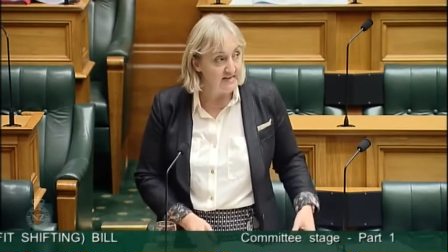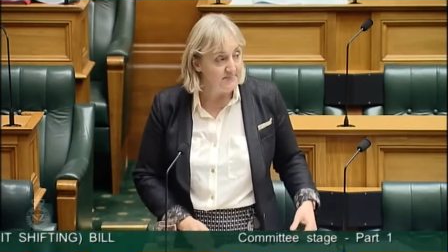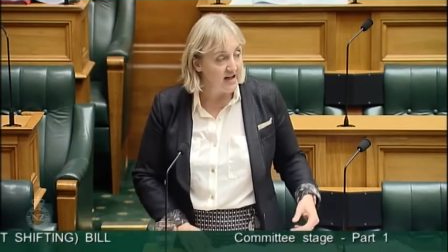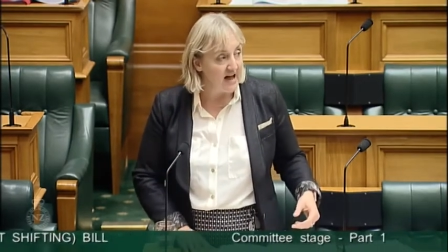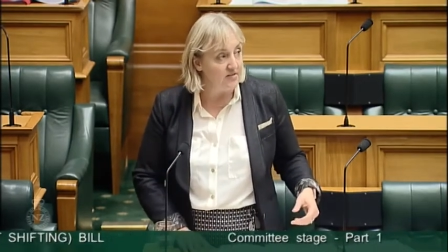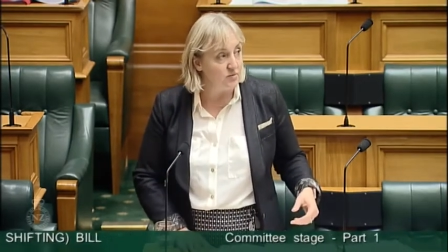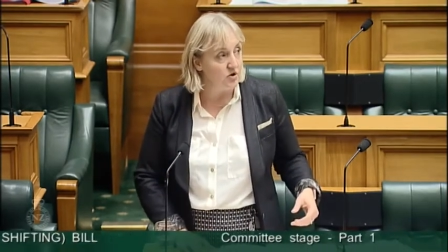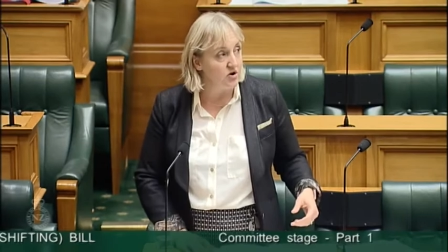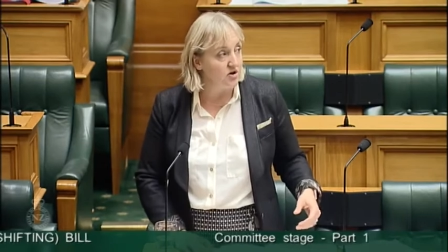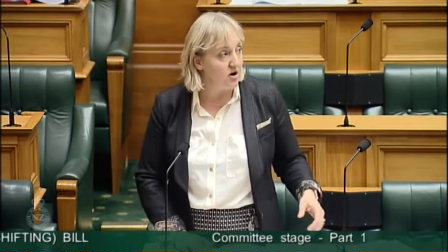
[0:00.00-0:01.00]
uh, the
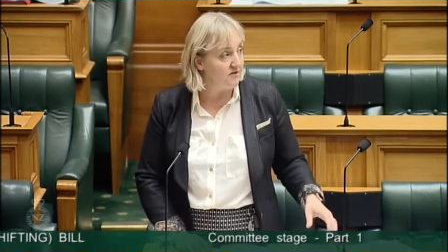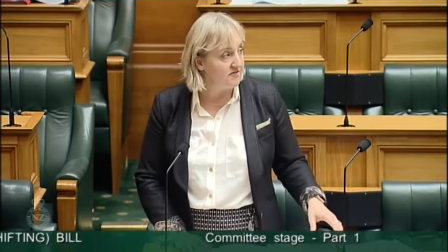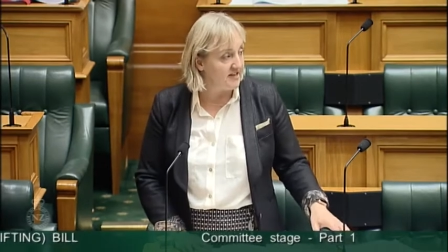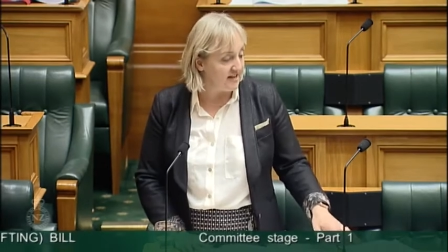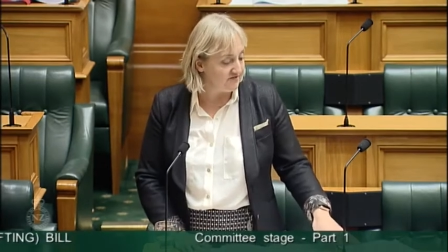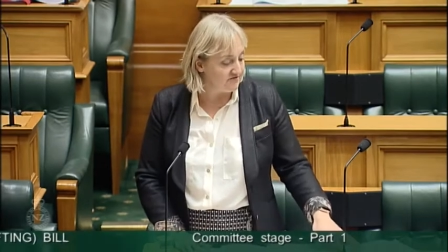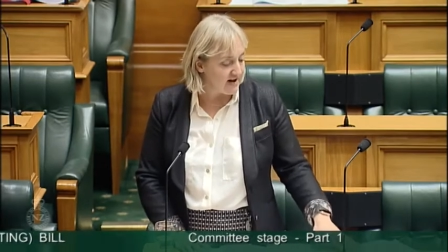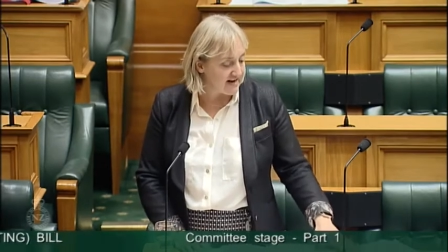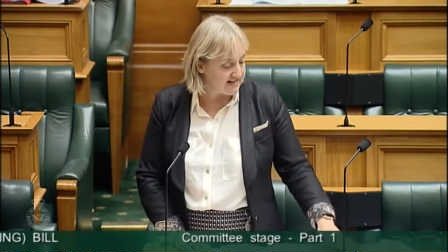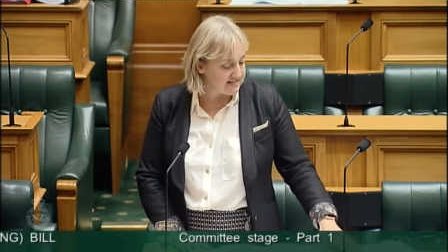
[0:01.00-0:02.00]
work of the
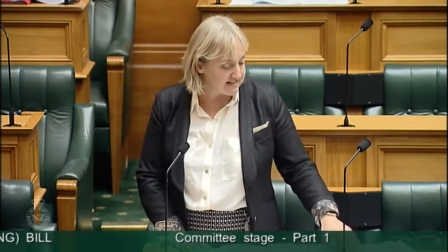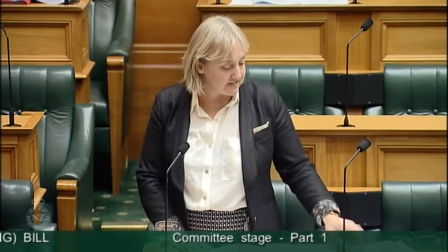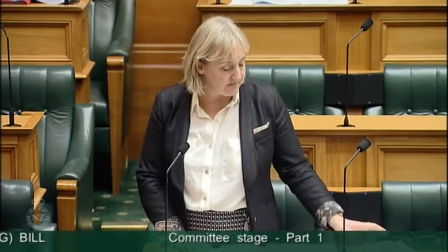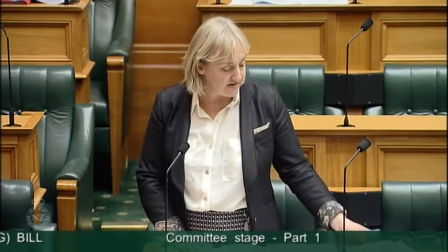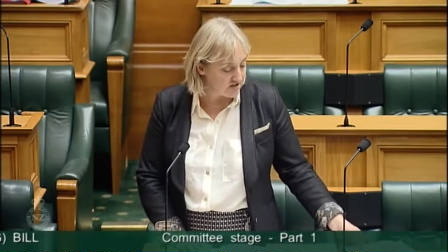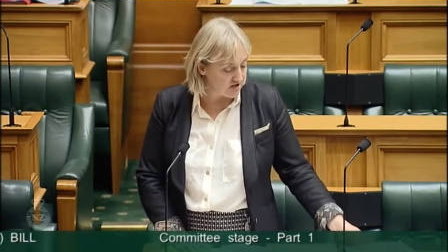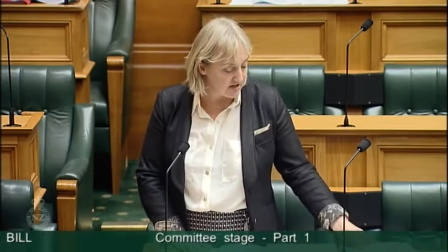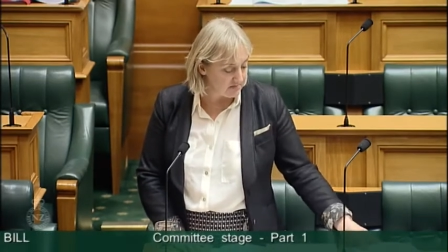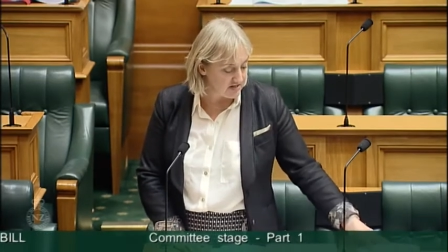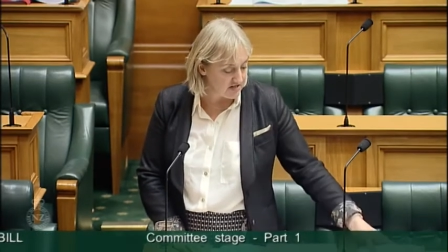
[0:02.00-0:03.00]
Finance and Expenditure
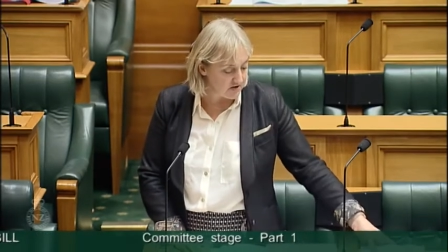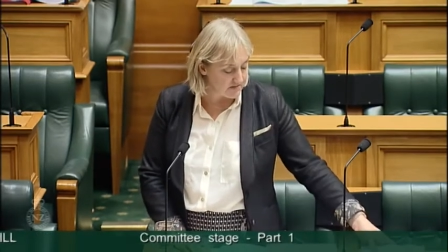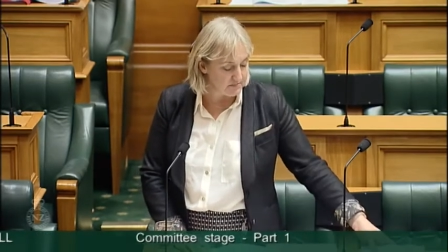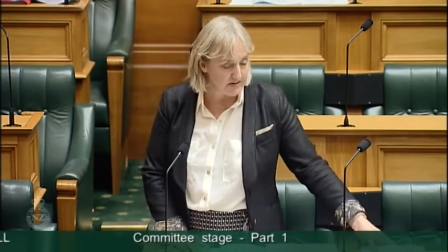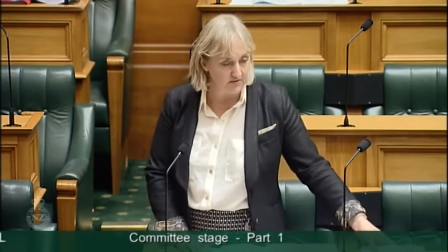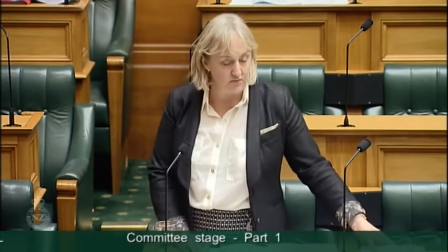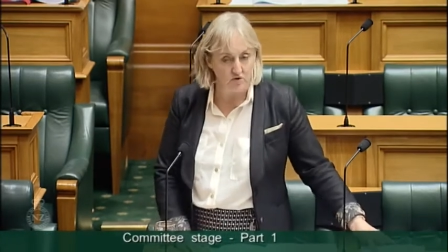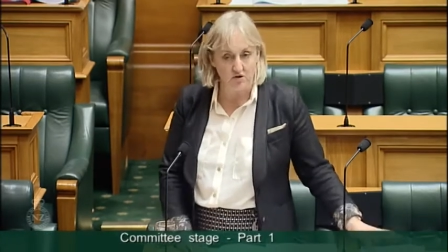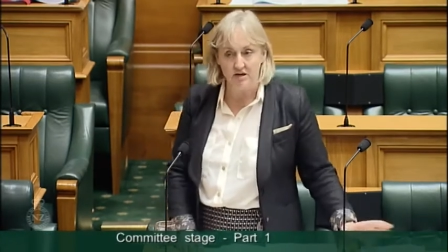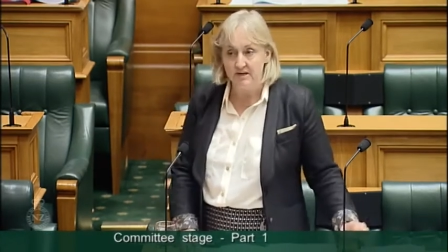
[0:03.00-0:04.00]
Committee on this piece of
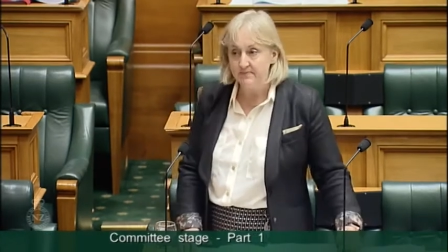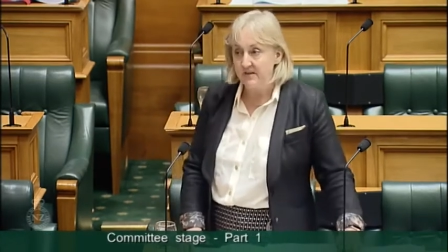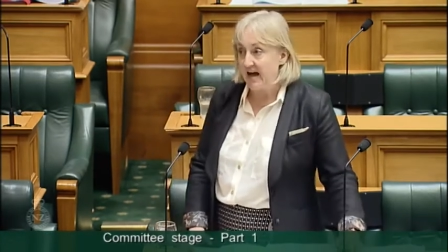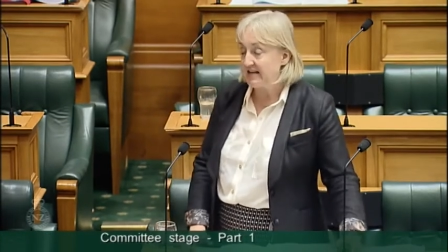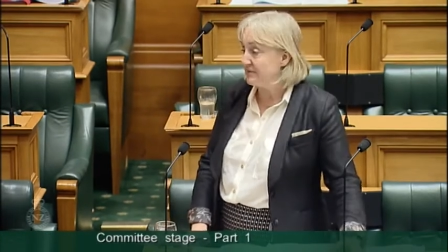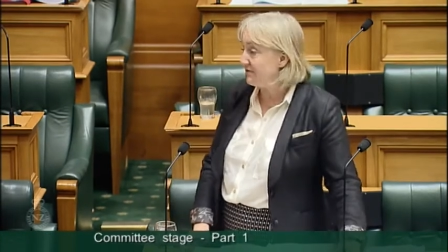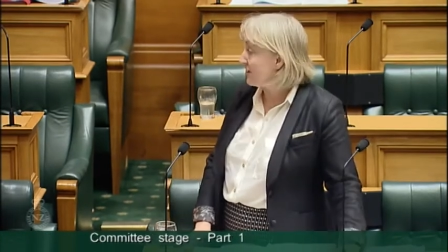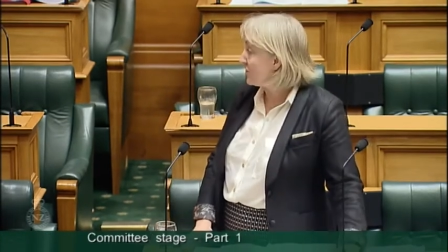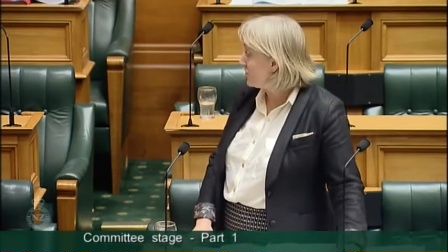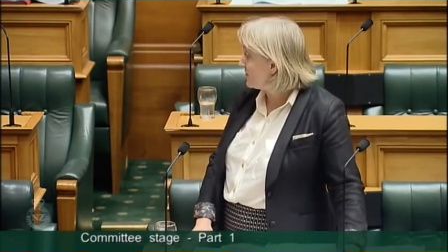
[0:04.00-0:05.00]
work has been
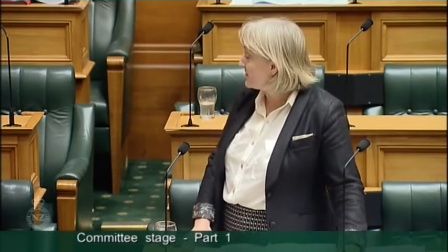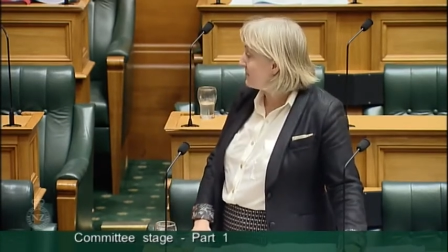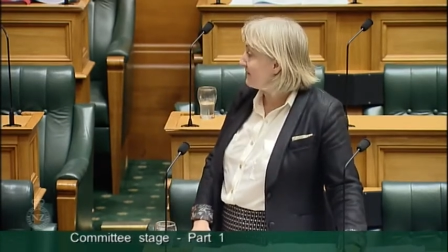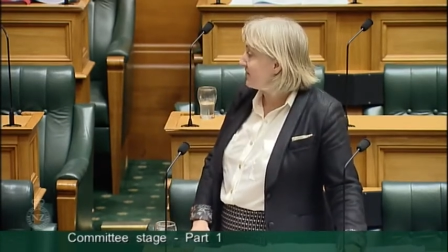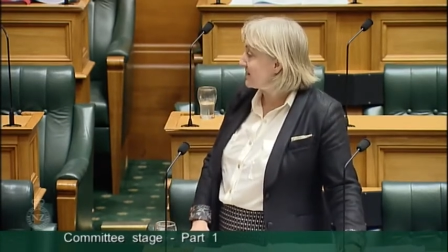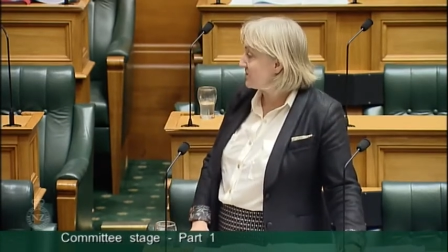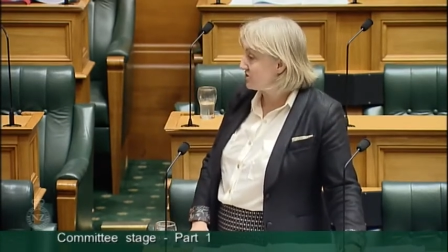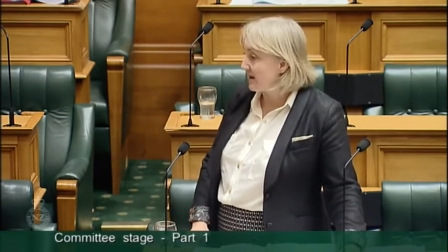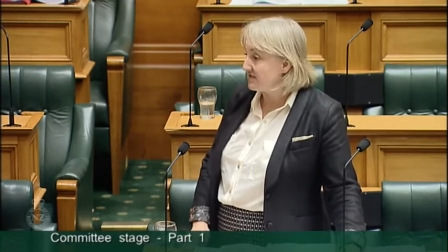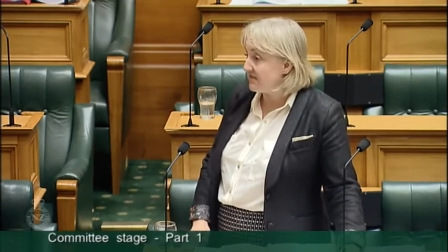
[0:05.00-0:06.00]
very good, has been very
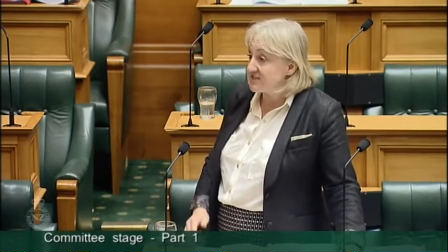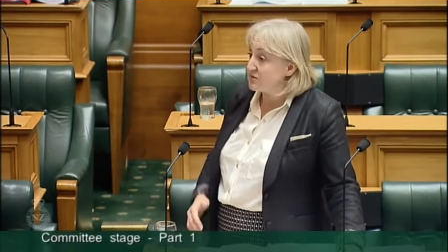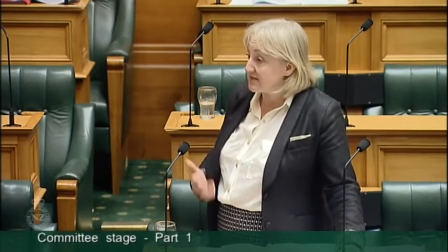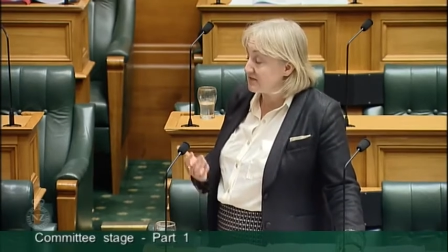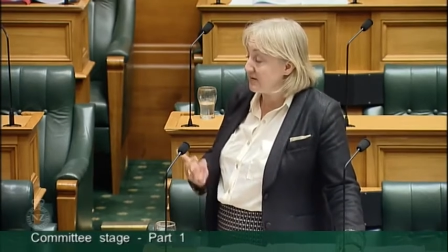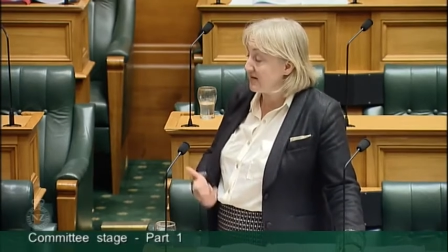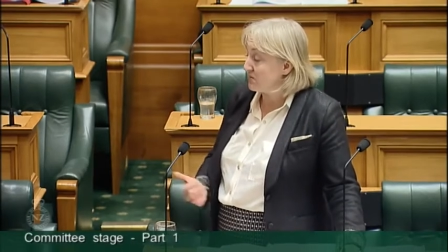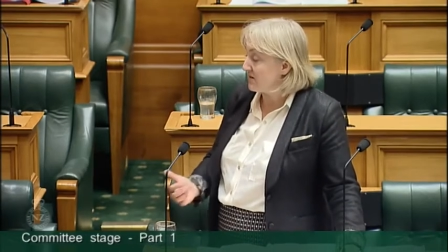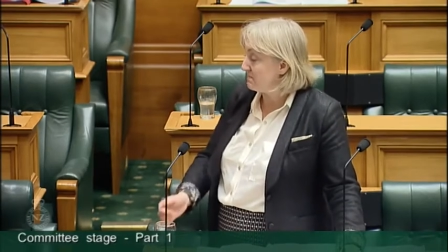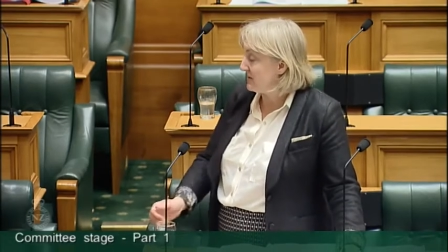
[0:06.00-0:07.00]
constructive, as you would
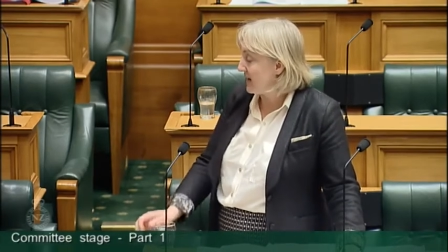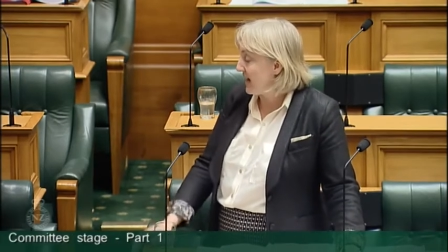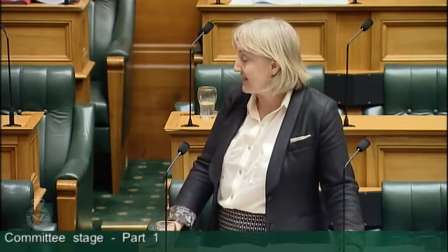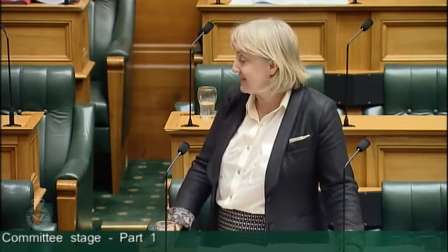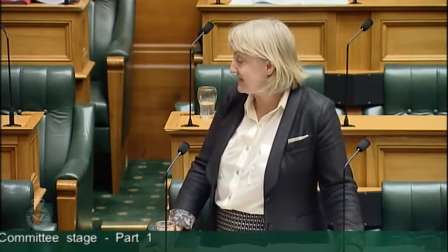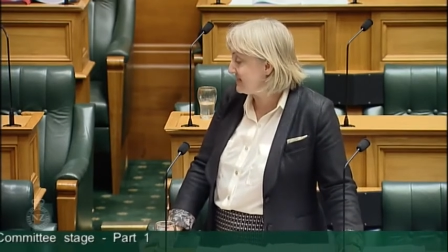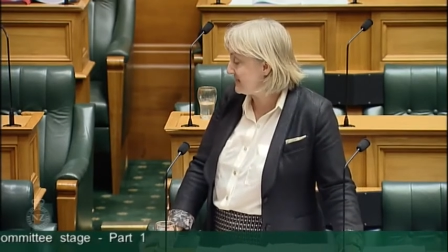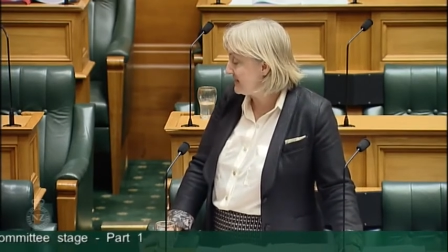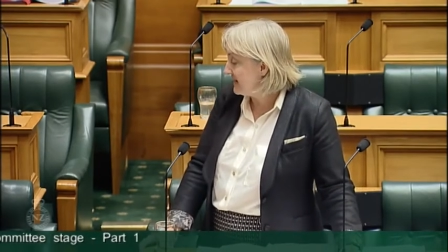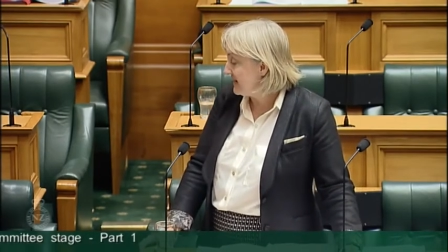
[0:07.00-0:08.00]
expect with a bill like this